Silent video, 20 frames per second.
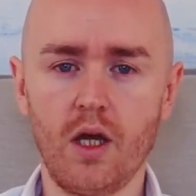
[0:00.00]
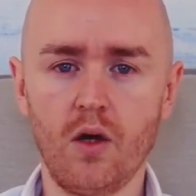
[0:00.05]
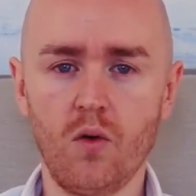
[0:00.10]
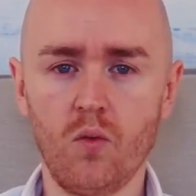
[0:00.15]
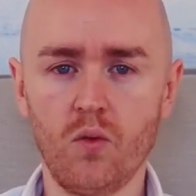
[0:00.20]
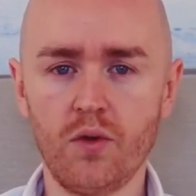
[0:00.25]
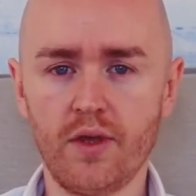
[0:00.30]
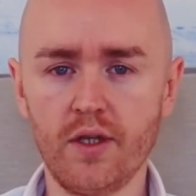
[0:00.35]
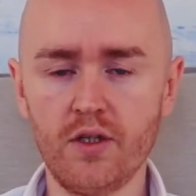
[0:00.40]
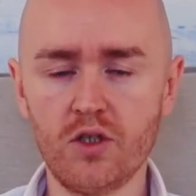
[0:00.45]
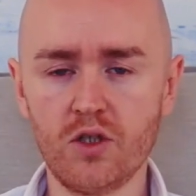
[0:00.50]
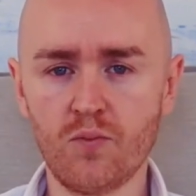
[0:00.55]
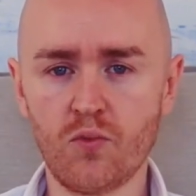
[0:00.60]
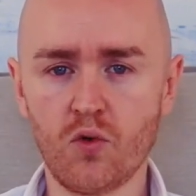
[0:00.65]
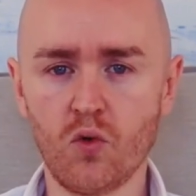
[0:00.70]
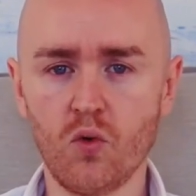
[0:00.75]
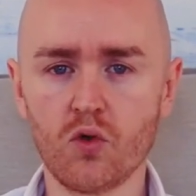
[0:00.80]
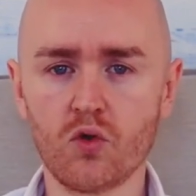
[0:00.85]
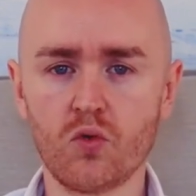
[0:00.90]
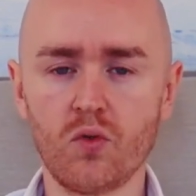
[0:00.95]
With this
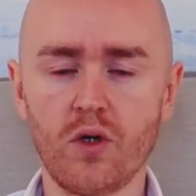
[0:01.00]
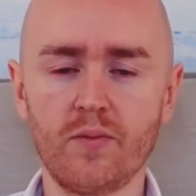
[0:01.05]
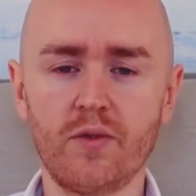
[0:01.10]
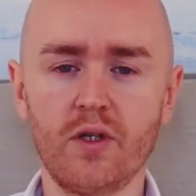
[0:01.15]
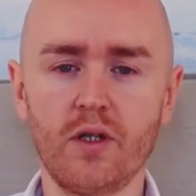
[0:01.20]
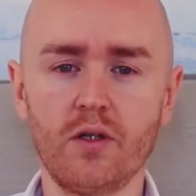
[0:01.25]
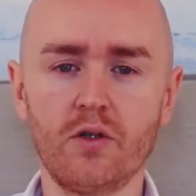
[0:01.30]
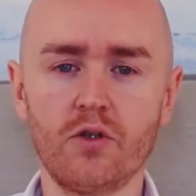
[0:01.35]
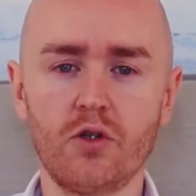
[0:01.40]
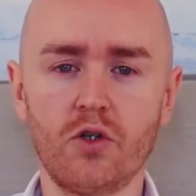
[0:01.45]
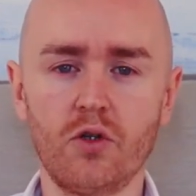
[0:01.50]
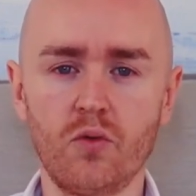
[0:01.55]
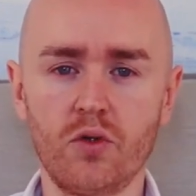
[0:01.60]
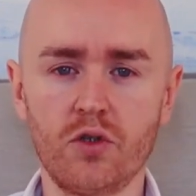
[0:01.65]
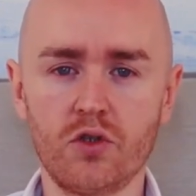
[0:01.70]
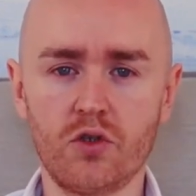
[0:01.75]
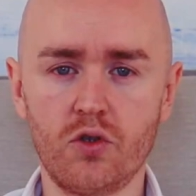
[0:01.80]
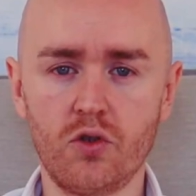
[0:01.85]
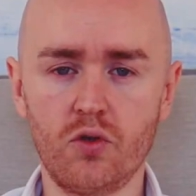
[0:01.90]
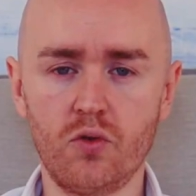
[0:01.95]
approach, what I'm telling you to do
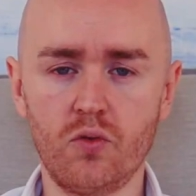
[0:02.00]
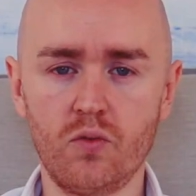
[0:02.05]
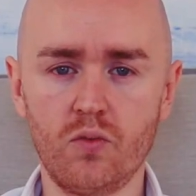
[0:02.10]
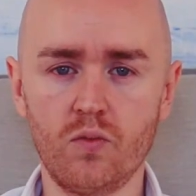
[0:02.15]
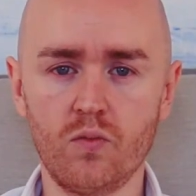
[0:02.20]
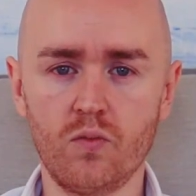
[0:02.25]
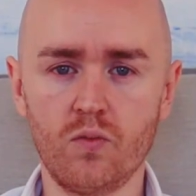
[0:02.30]
is to